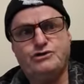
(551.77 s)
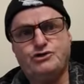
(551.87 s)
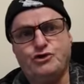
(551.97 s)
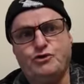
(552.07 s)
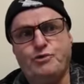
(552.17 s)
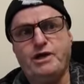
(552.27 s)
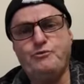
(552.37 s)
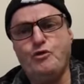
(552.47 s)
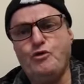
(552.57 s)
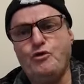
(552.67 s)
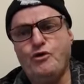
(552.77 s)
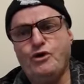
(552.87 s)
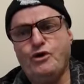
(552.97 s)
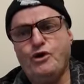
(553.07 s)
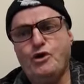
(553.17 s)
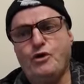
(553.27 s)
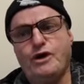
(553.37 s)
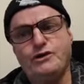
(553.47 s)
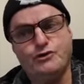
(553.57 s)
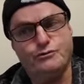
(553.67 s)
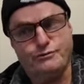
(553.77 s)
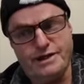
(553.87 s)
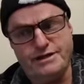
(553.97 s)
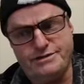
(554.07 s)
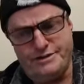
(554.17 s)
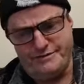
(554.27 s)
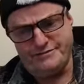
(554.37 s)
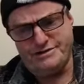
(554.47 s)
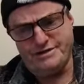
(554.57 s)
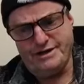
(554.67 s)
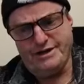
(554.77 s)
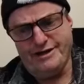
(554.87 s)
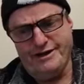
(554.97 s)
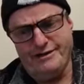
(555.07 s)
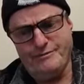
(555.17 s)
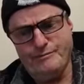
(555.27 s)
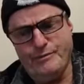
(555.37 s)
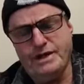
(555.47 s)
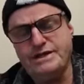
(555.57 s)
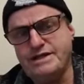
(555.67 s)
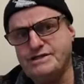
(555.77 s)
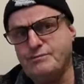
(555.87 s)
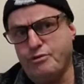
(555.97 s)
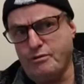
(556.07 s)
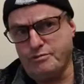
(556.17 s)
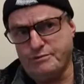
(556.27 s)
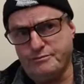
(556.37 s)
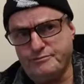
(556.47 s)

to people who are your relatives, but there's a problem.